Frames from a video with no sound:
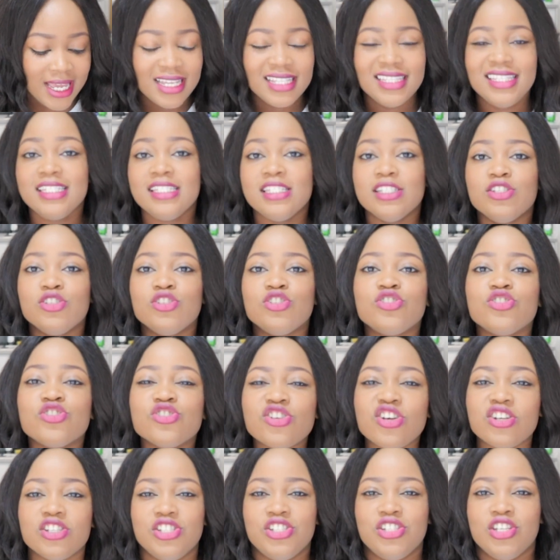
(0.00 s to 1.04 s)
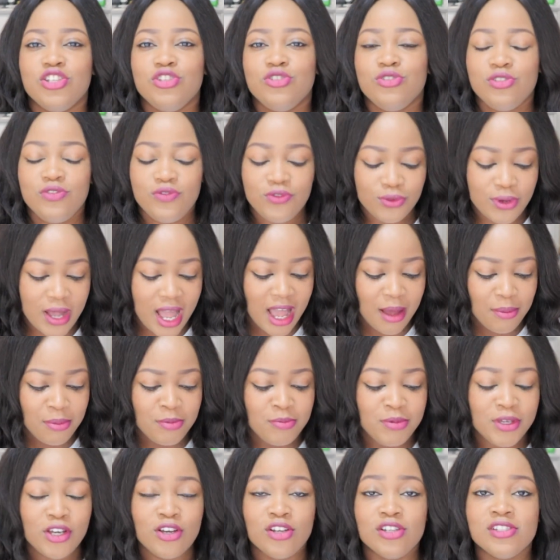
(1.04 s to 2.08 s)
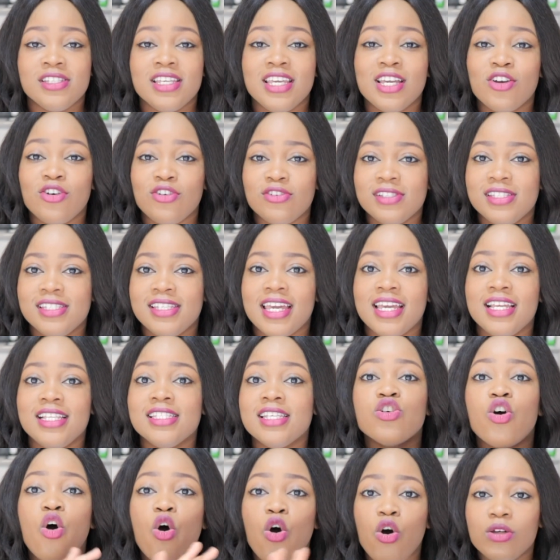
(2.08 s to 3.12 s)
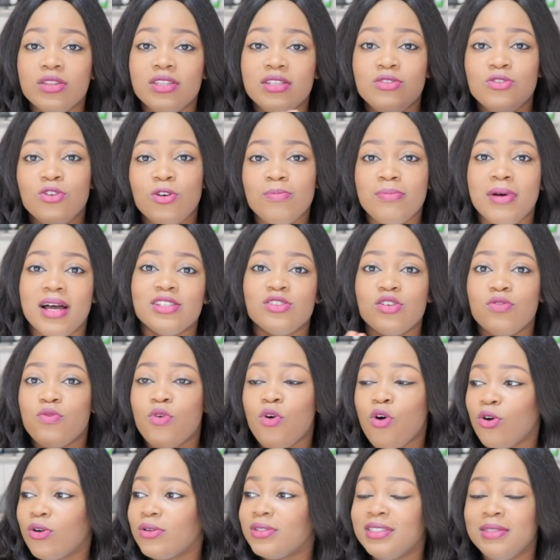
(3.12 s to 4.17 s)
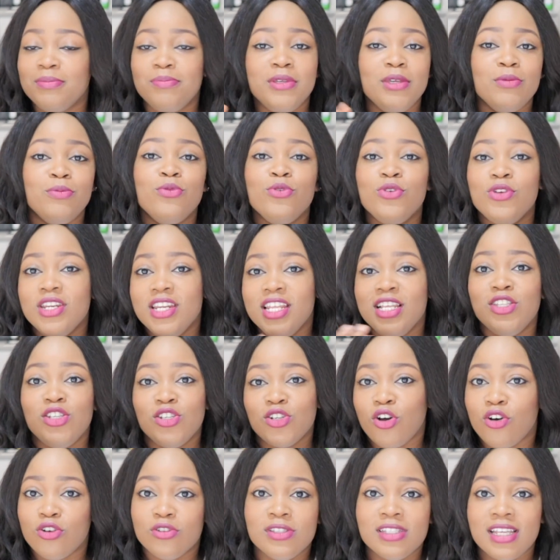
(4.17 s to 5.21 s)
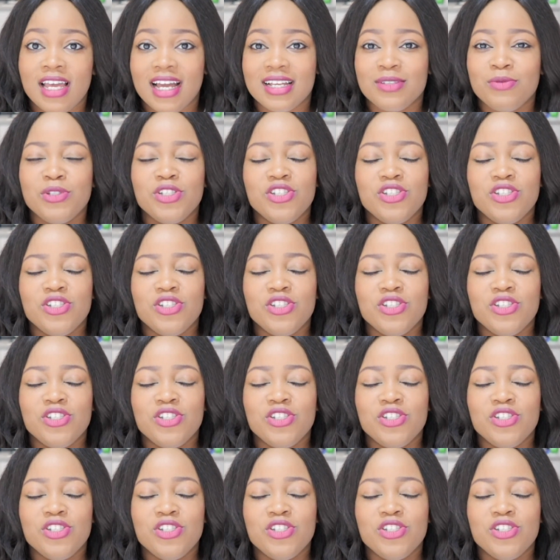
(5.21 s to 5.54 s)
This is such a useful app because it contains all the numbers of all the people you need to contact,